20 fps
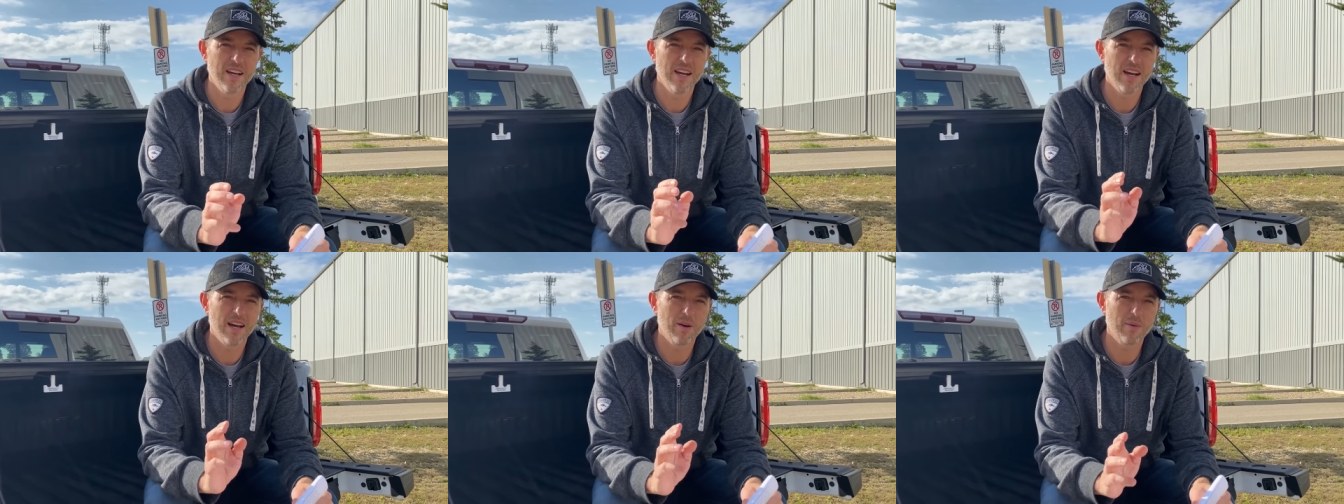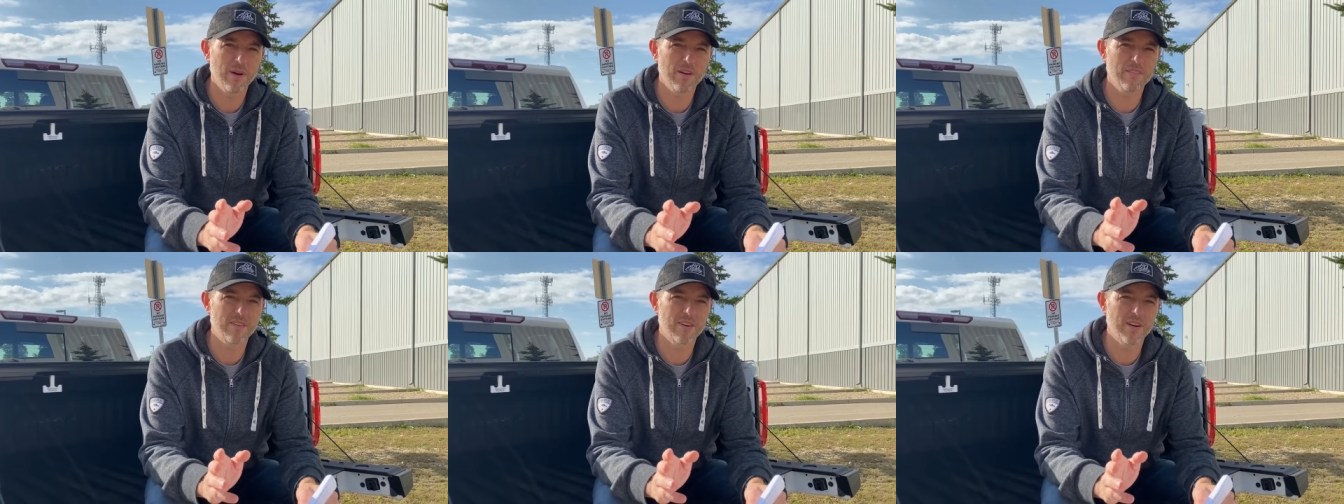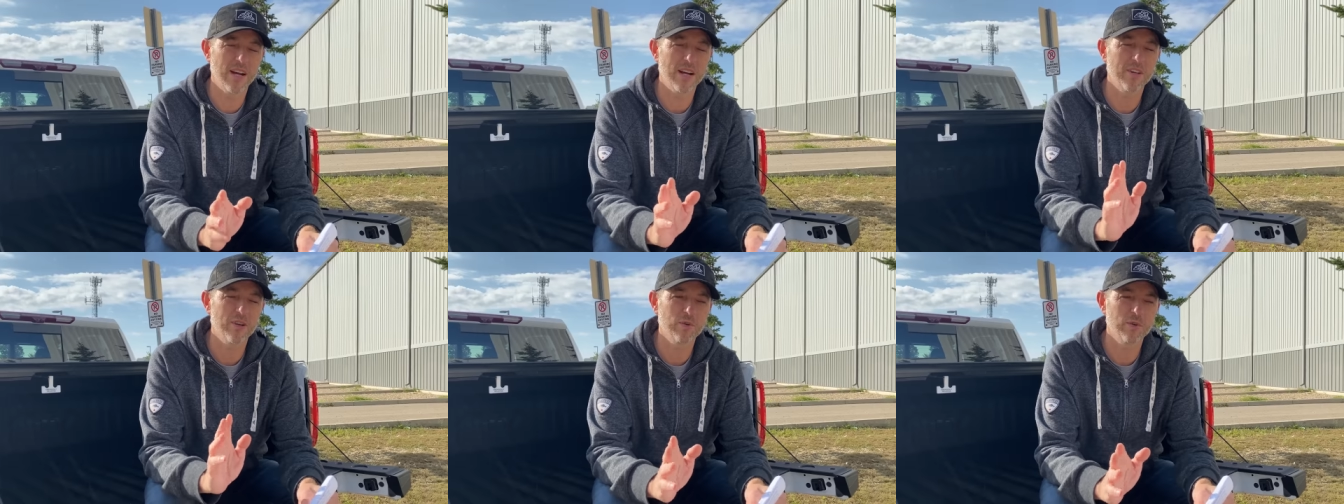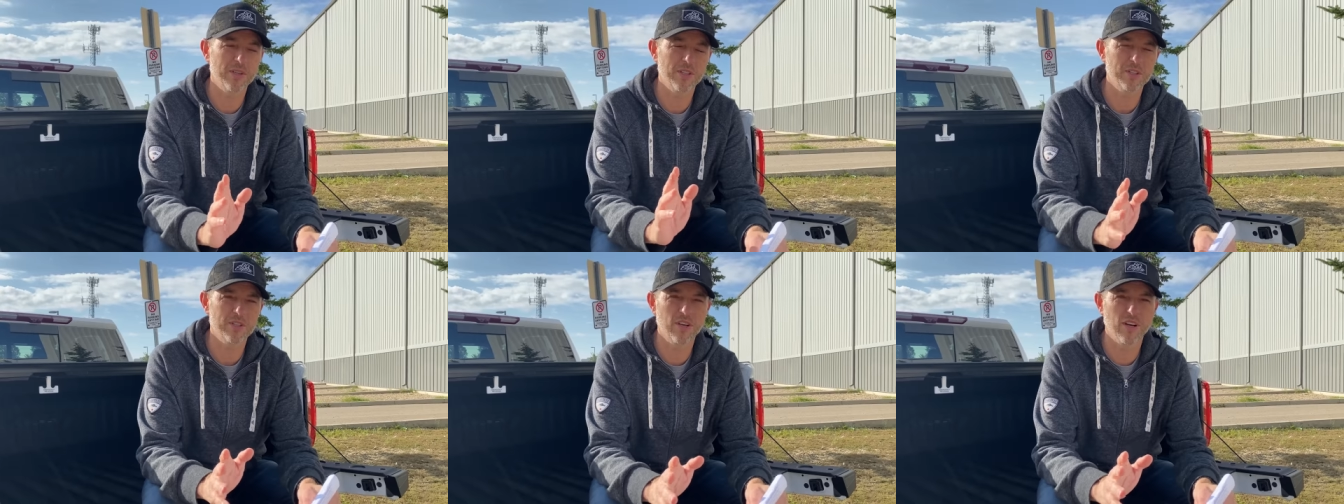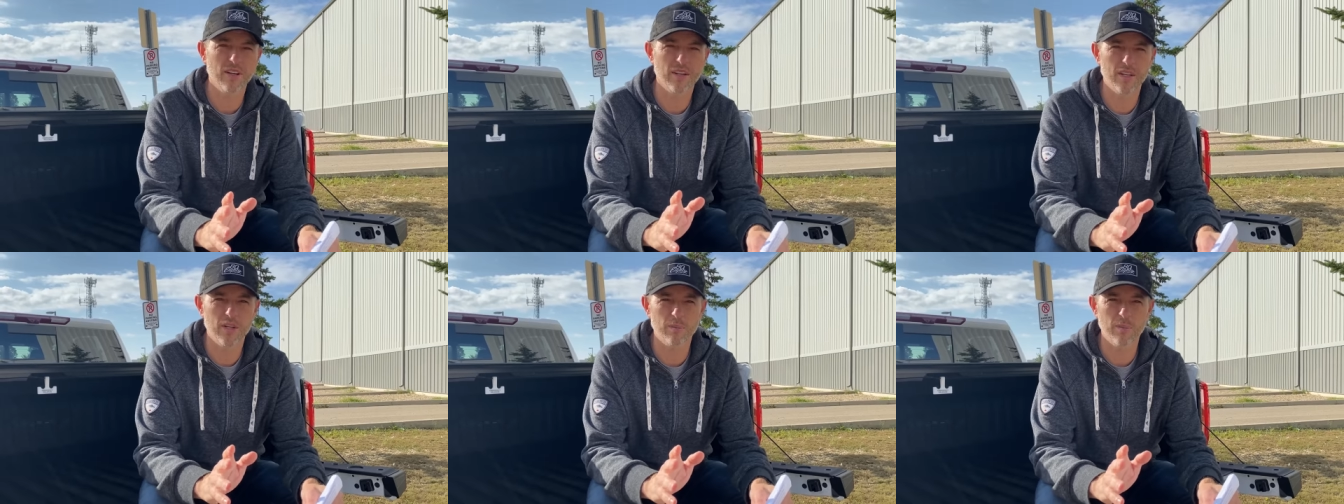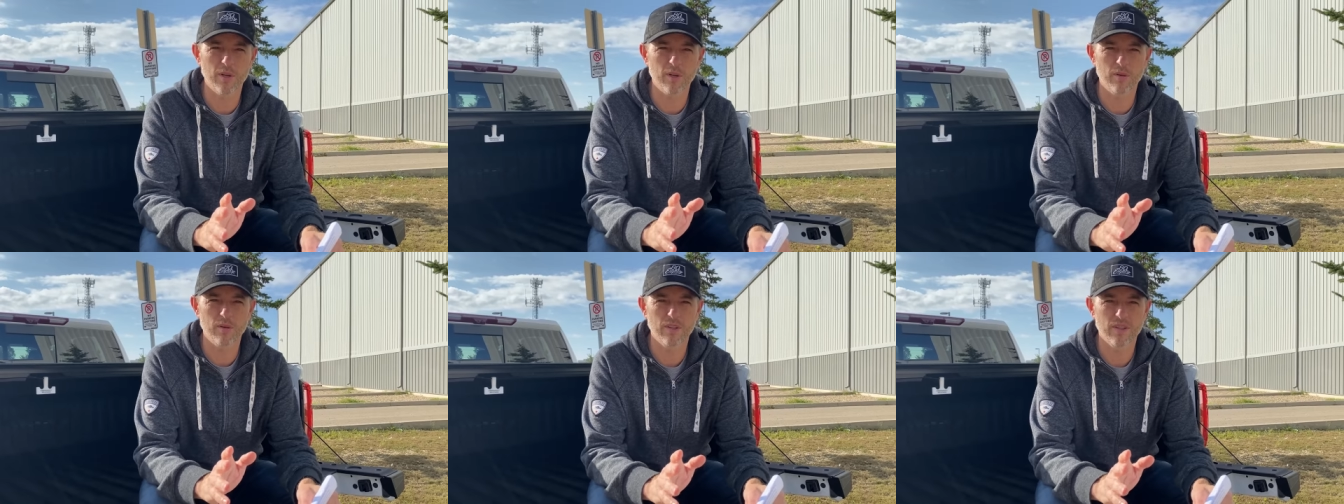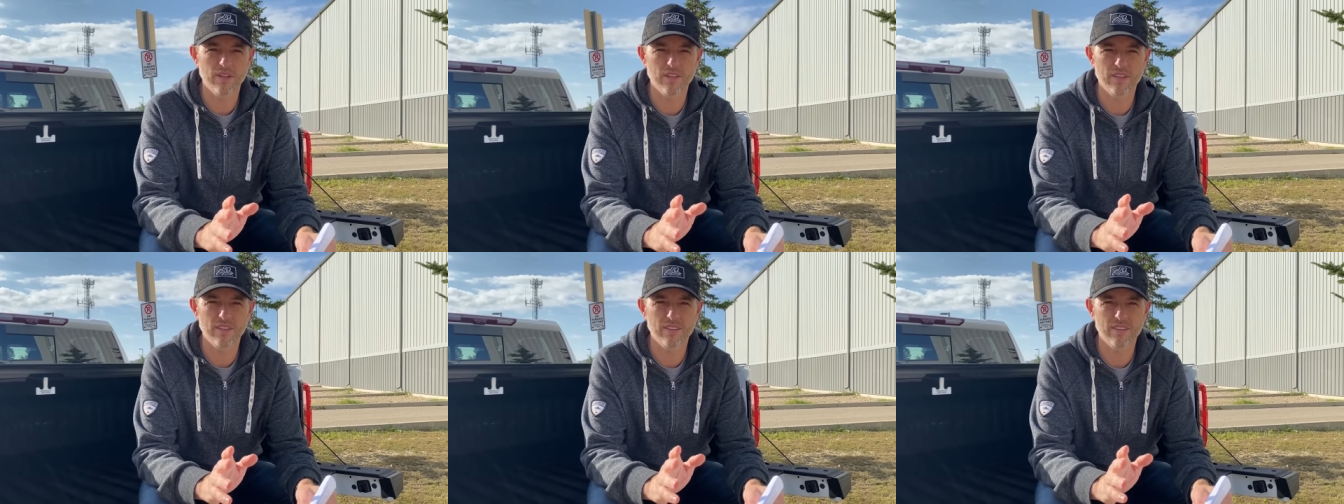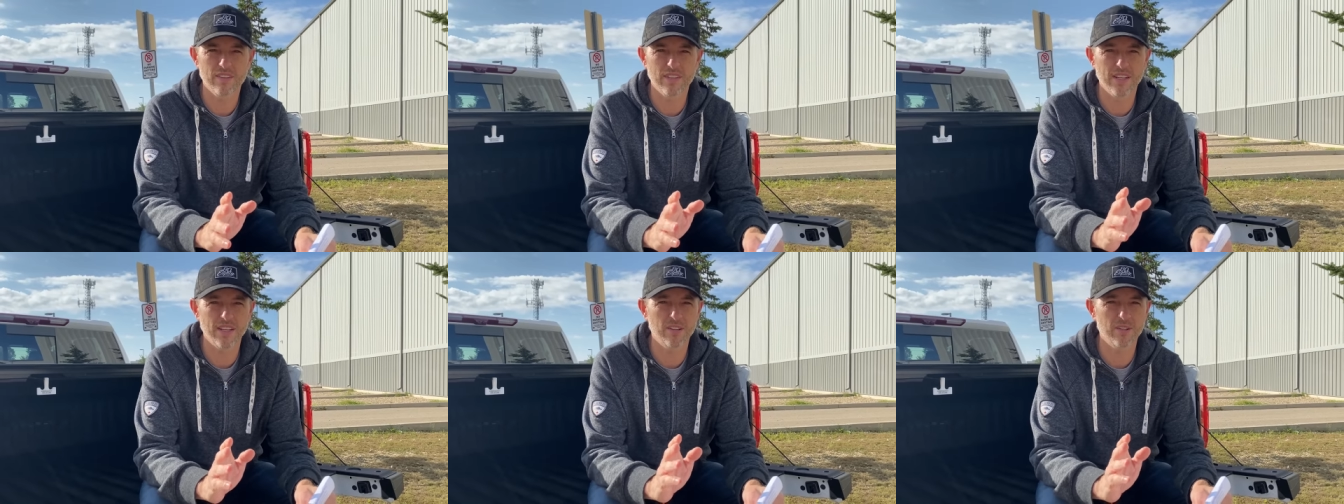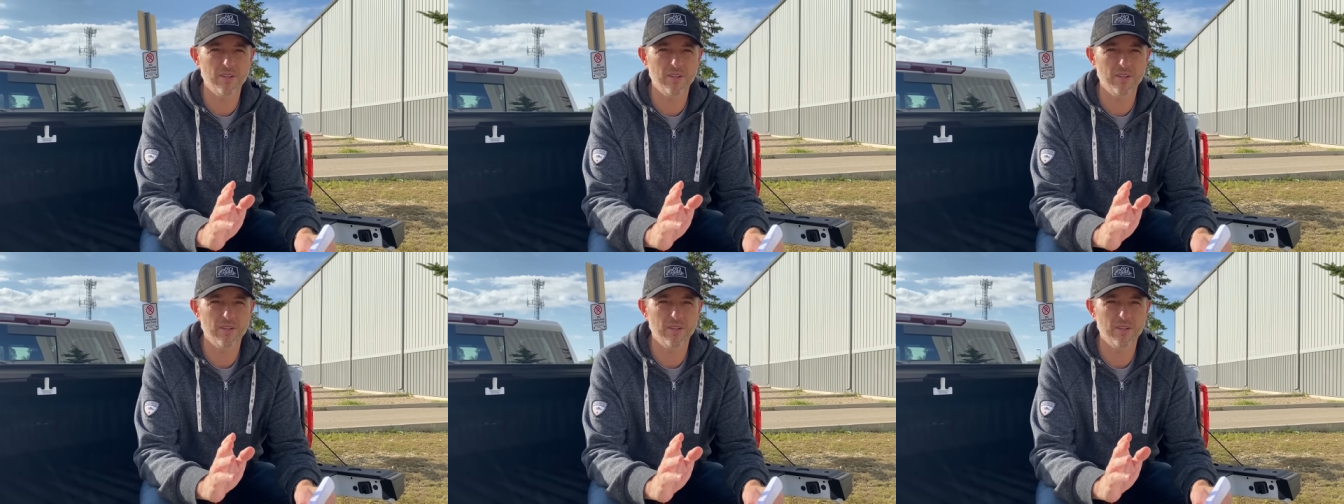However, I know what you're talking about. They